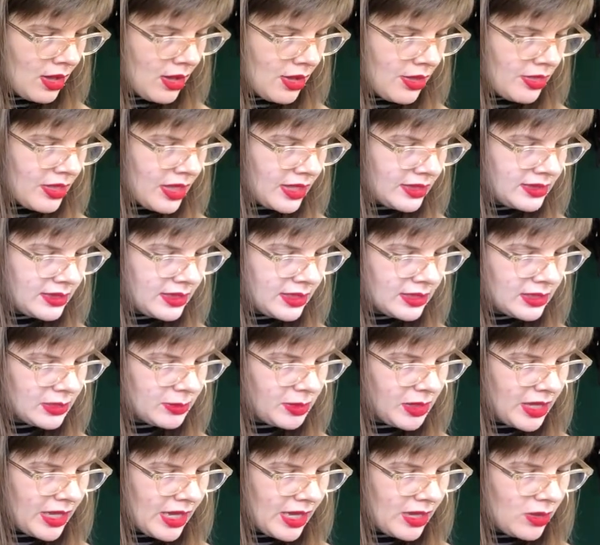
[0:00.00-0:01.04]
Thus
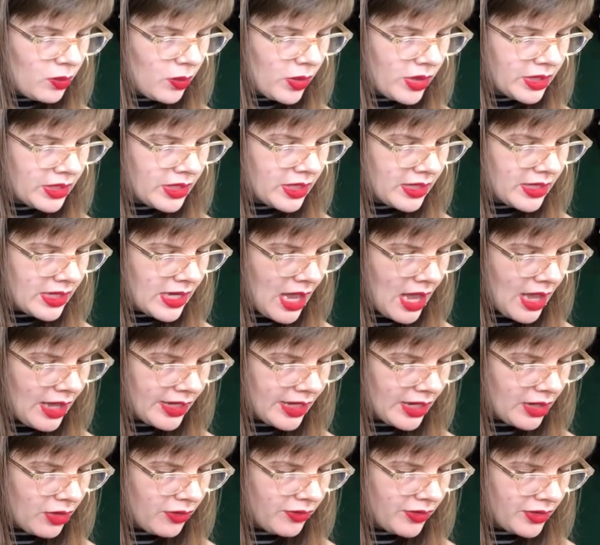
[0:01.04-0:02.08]
displayed, one could not
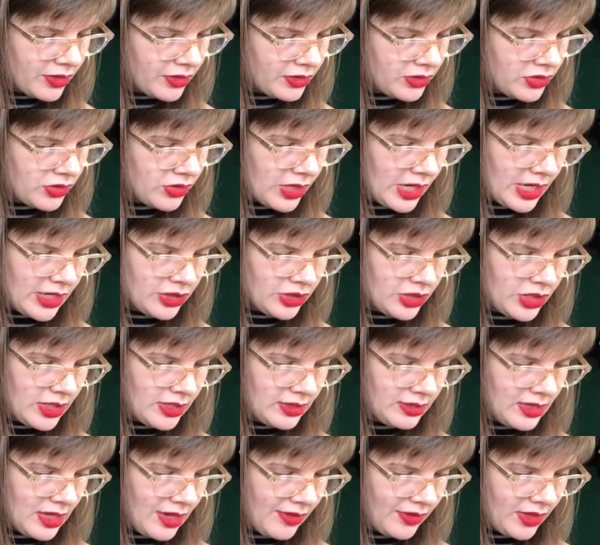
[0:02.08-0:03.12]
get over the strangeness
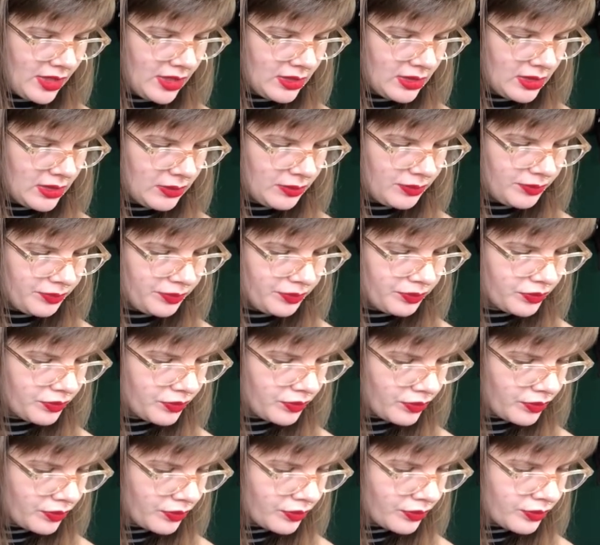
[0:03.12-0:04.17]
of it.
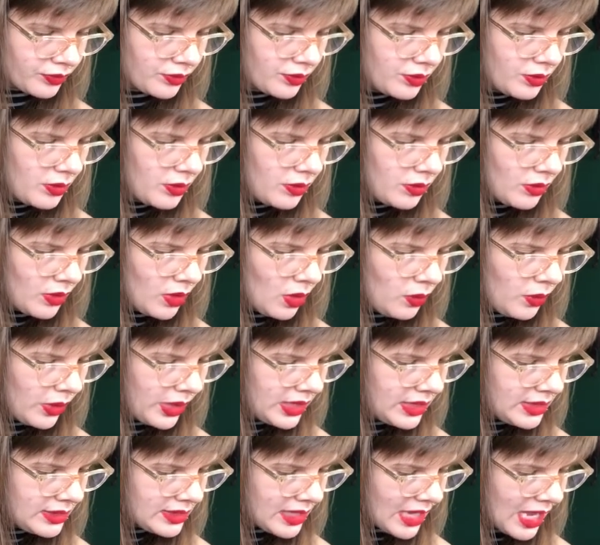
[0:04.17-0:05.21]
One
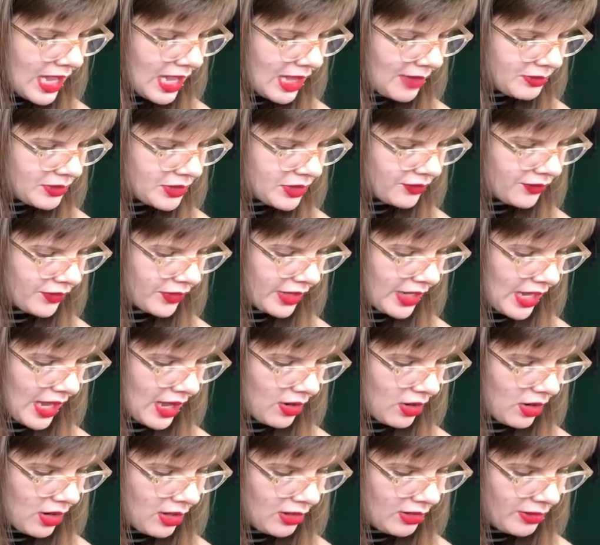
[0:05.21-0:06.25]
is apt to forget
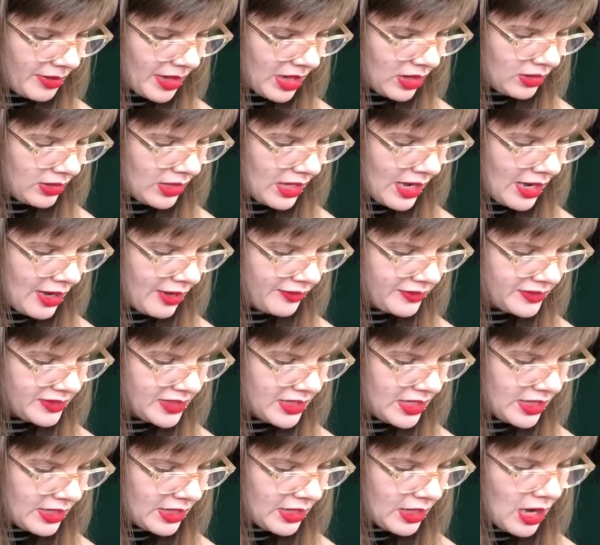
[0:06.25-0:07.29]
all about life,
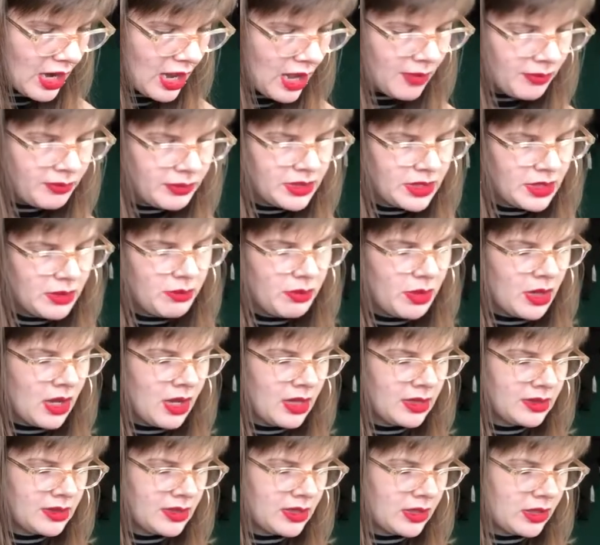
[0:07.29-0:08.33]
seeing it humped and
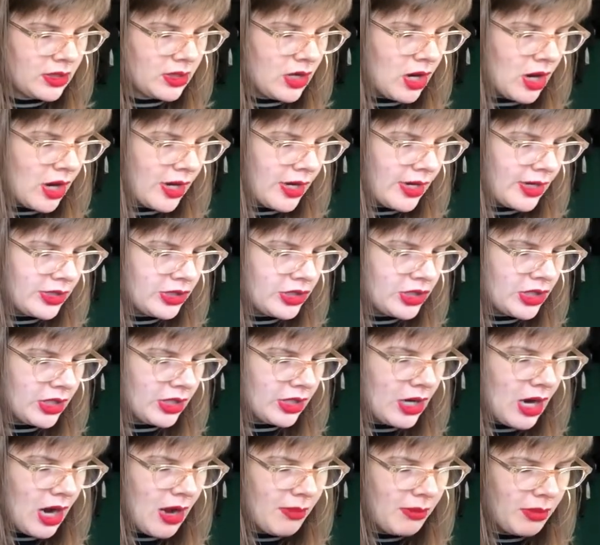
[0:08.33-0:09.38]
bossed and garnished and
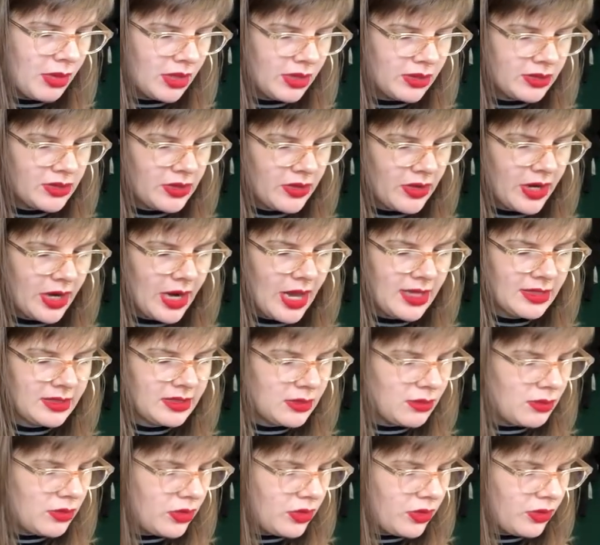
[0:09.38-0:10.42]
cumbered so that it has
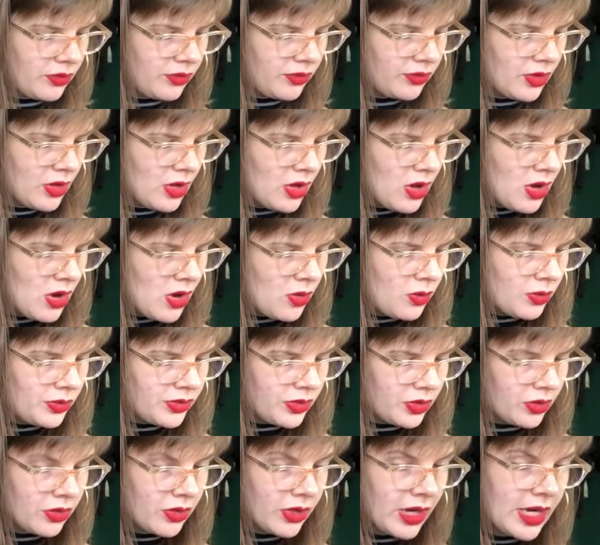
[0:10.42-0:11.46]
to move with
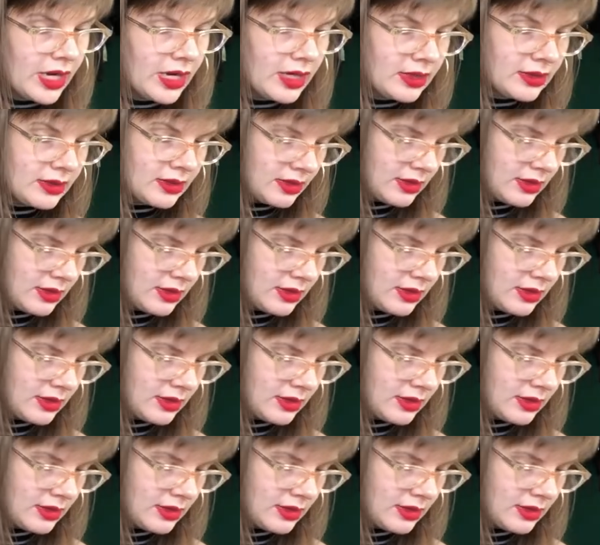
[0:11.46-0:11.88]
the greatest